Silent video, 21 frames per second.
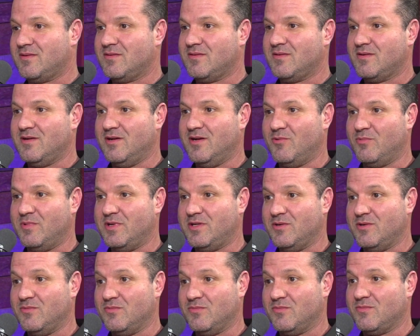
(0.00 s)
you know, we
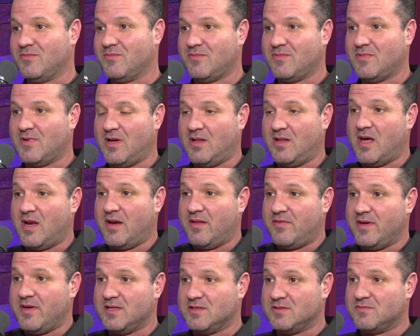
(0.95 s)
do a lot of
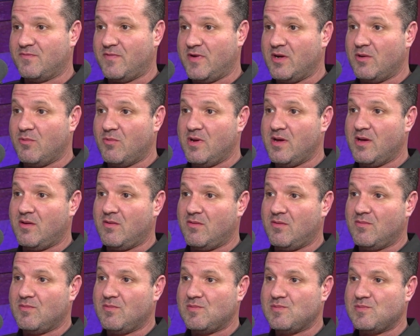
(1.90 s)
things very well,
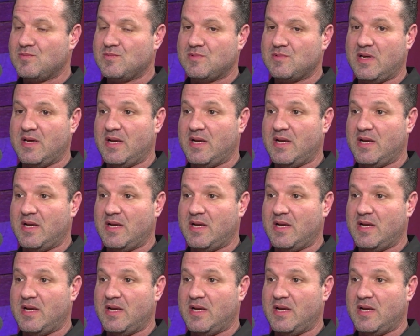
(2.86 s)
and I